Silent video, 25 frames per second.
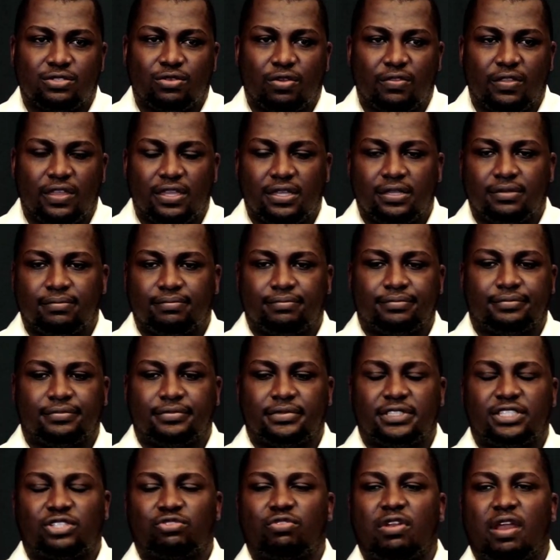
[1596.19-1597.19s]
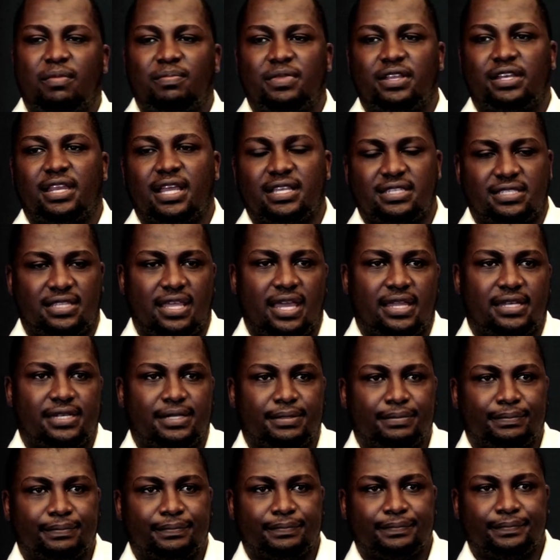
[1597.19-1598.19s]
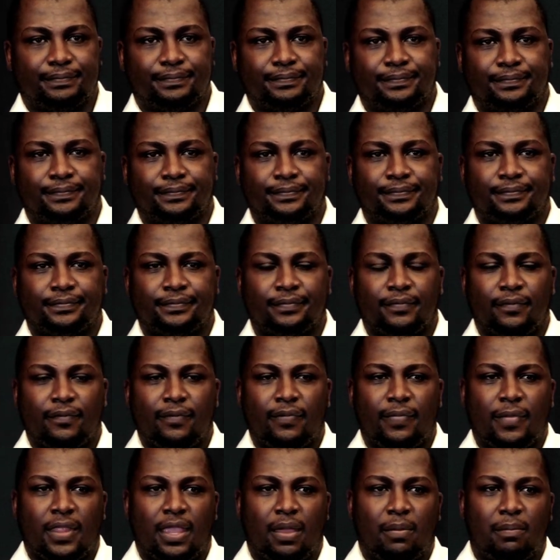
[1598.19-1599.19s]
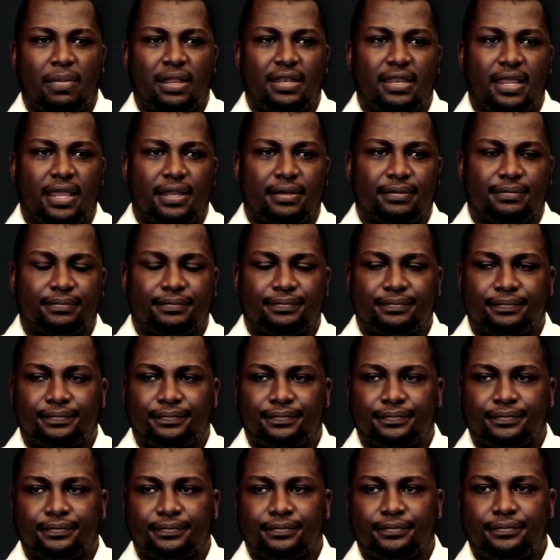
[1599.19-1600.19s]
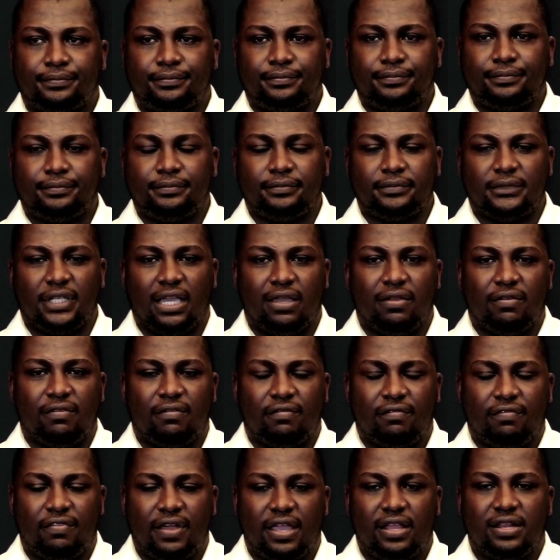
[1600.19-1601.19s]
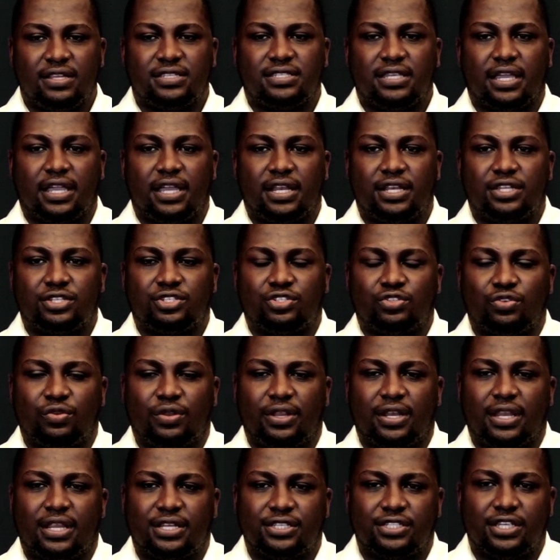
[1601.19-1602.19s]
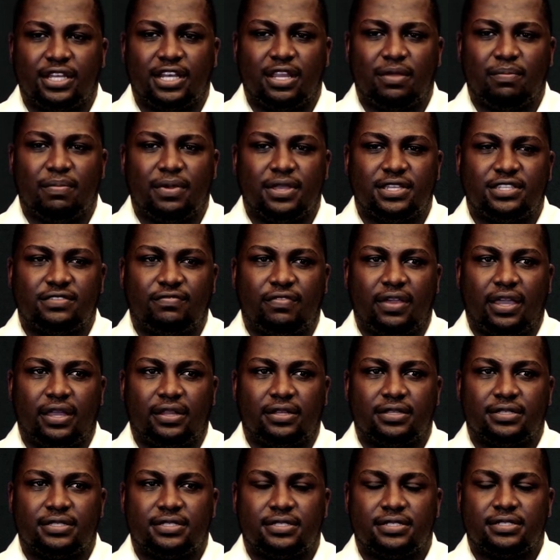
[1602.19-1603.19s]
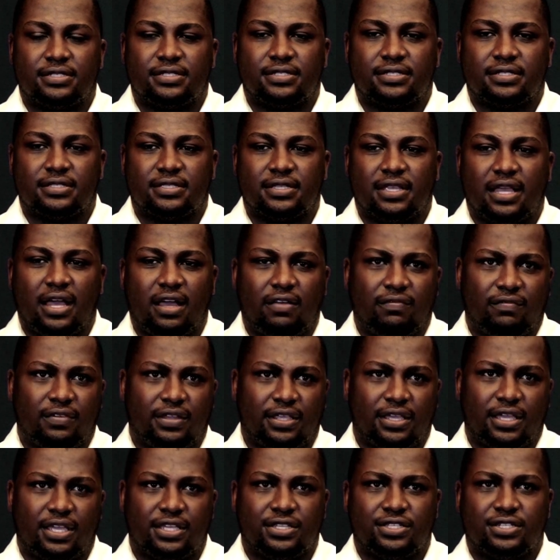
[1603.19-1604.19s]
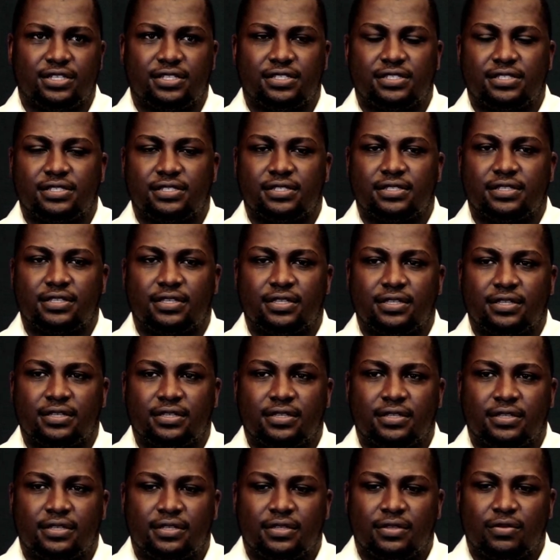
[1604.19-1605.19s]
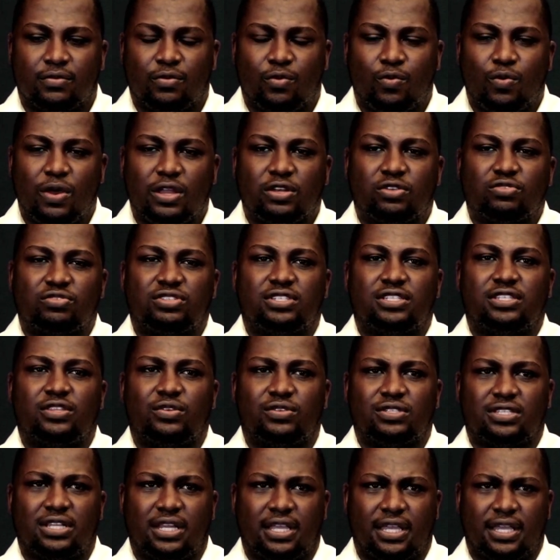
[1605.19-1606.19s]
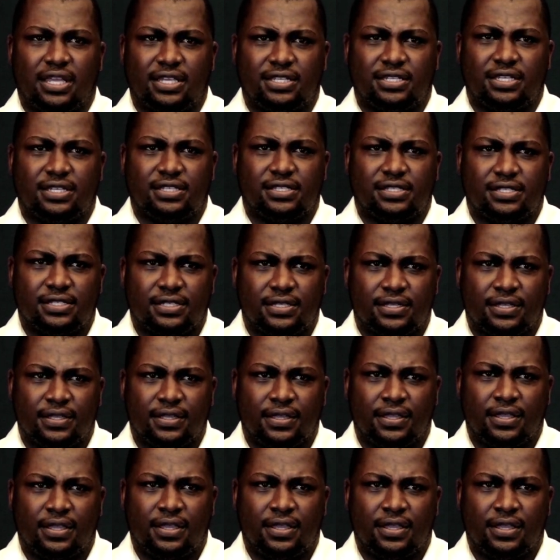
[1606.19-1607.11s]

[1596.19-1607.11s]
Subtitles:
So they described it as that. But then, violence against children and gender-based violence have linkages. We want to see those linkages.